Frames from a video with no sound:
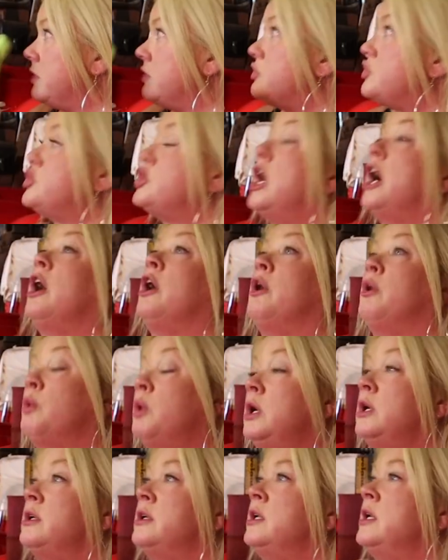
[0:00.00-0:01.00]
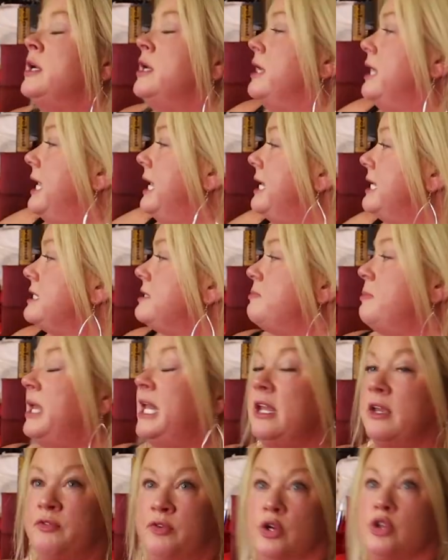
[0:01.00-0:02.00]
So it is
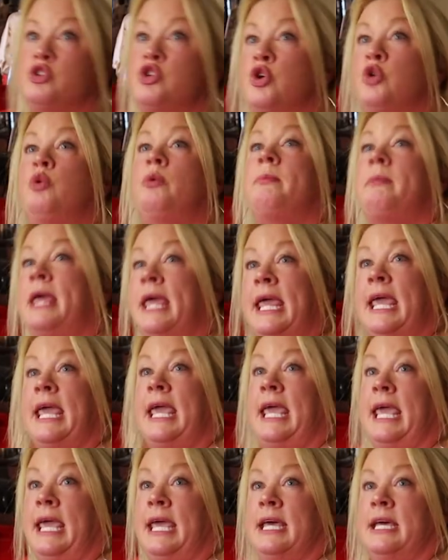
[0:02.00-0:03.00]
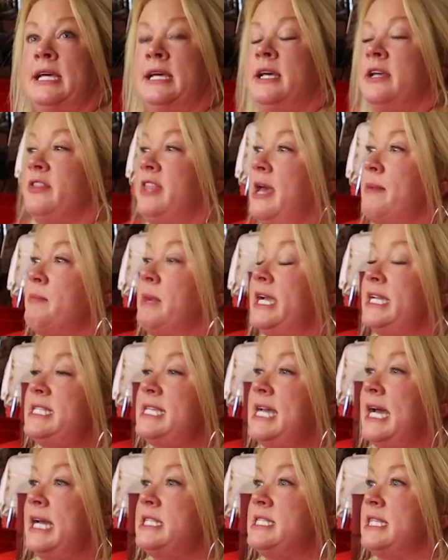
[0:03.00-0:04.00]
meaningful to me that my
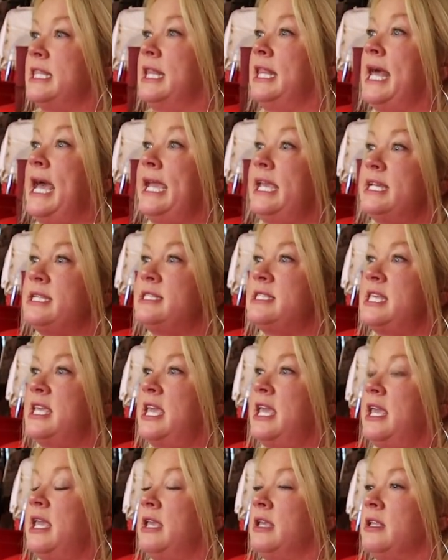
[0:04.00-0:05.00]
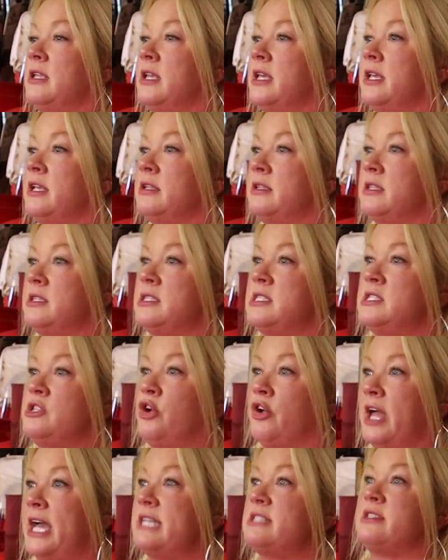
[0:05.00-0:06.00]
dad's legacy
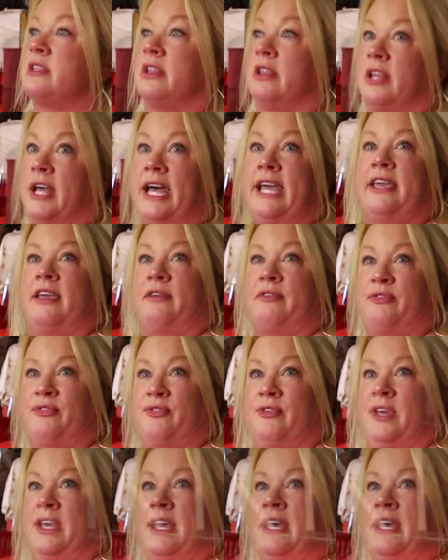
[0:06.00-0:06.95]
still has life